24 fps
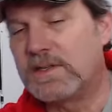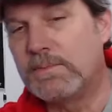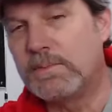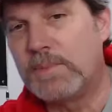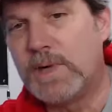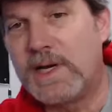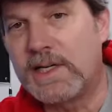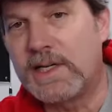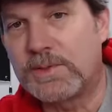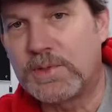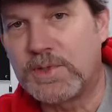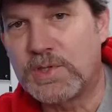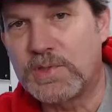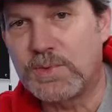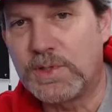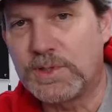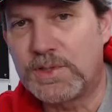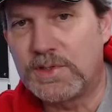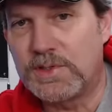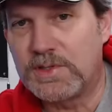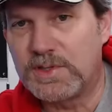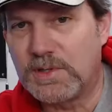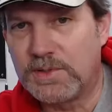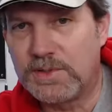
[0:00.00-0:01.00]
the micro
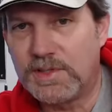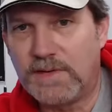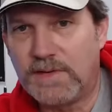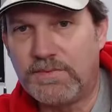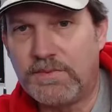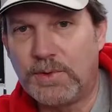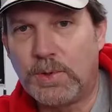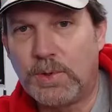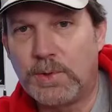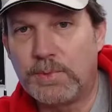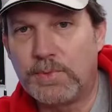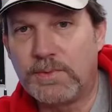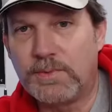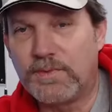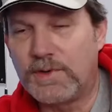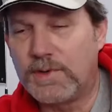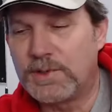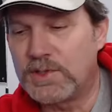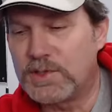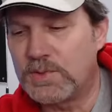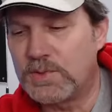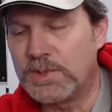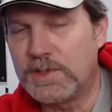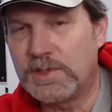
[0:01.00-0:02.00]
switches on that forward and
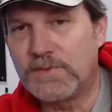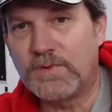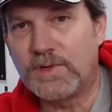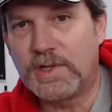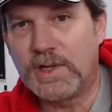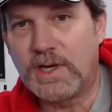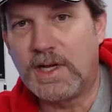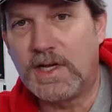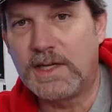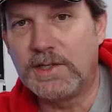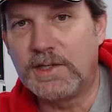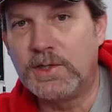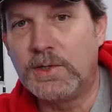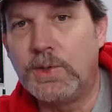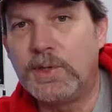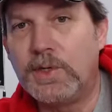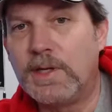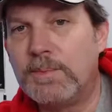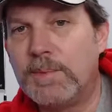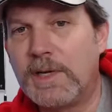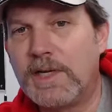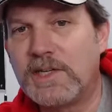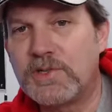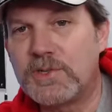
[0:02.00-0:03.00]
reverse switch for
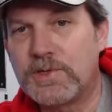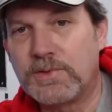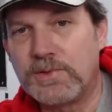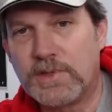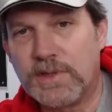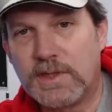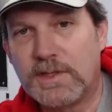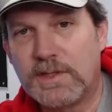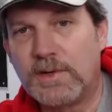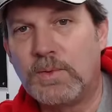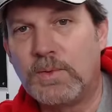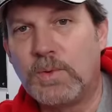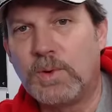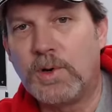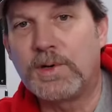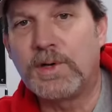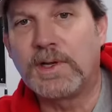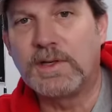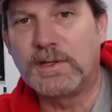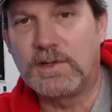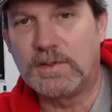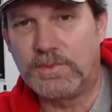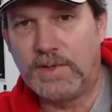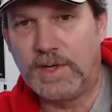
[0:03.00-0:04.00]
continuity, make sure that they're
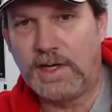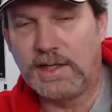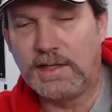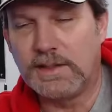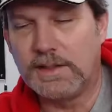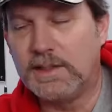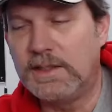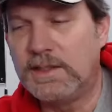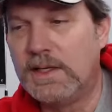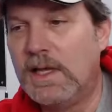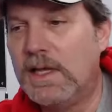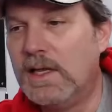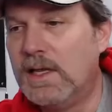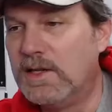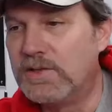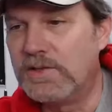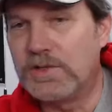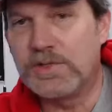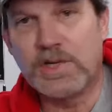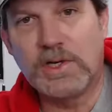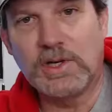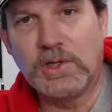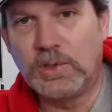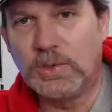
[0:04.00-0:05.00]
working correctly.
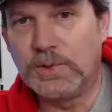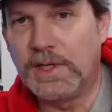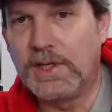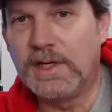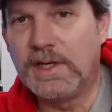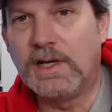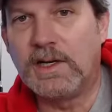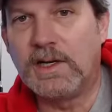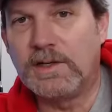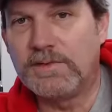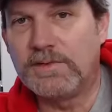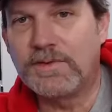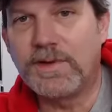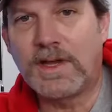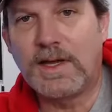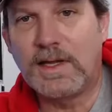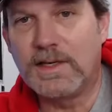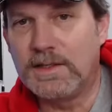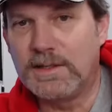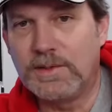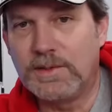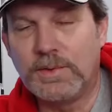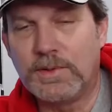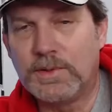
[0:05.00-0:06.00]
Just on and off
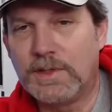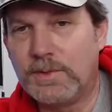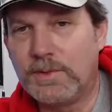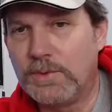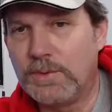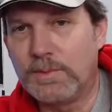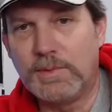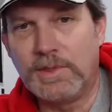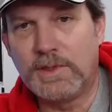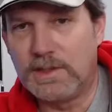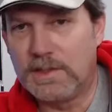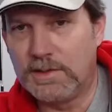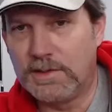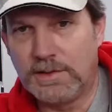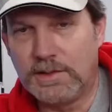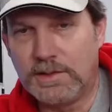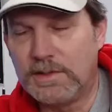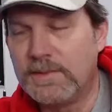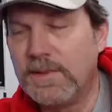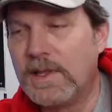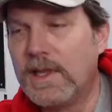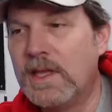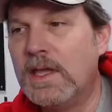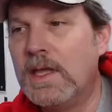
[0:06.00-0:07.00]
continuity would be
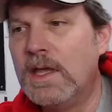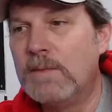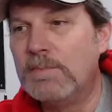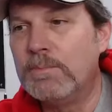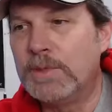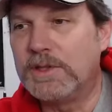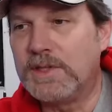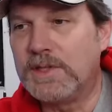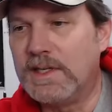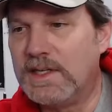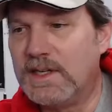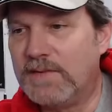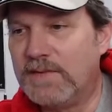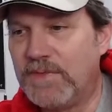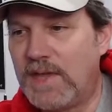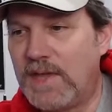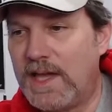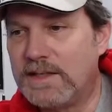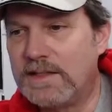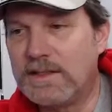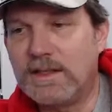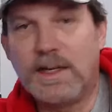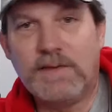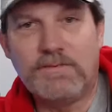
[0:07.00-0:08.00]
good. But then if
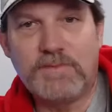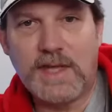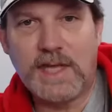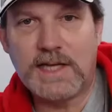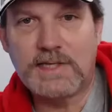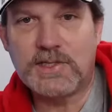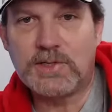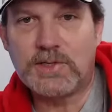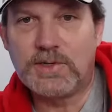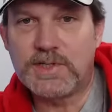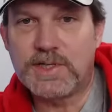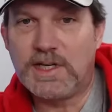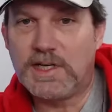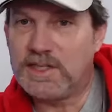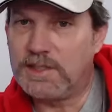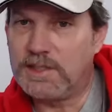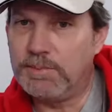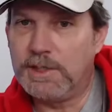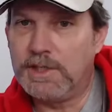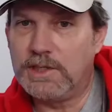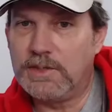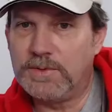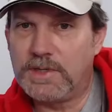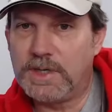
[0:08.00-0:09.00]
that turns out to
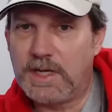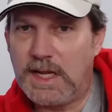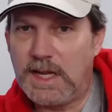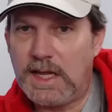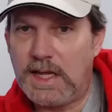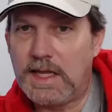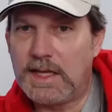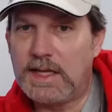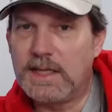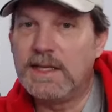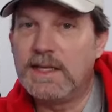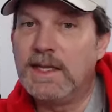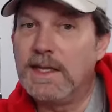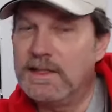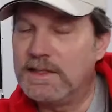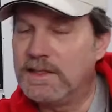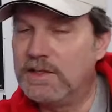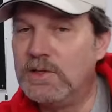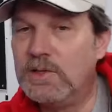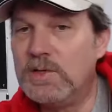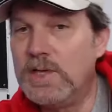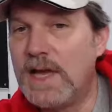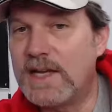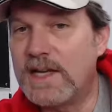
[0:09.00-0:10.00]
be okay,
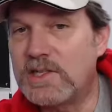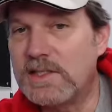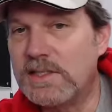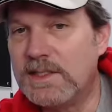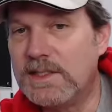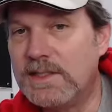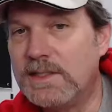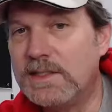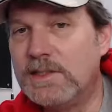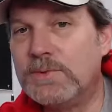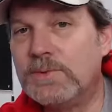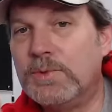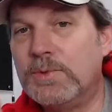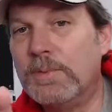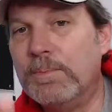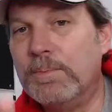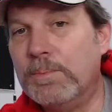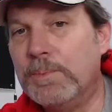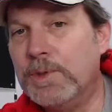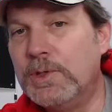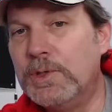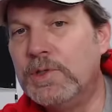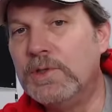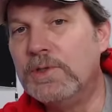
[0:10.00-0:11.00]
then you actually need to
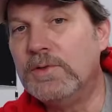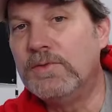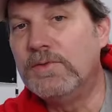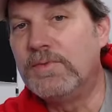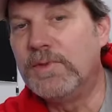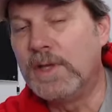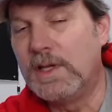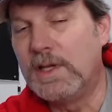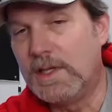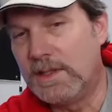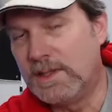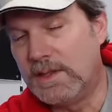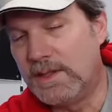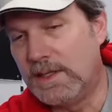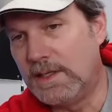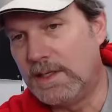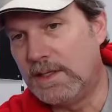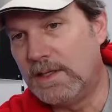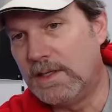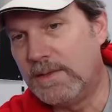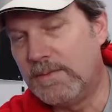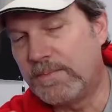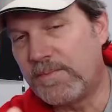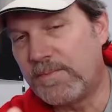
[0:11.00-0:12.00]
remove
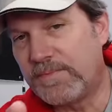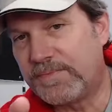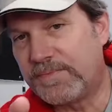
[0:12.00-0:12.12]
the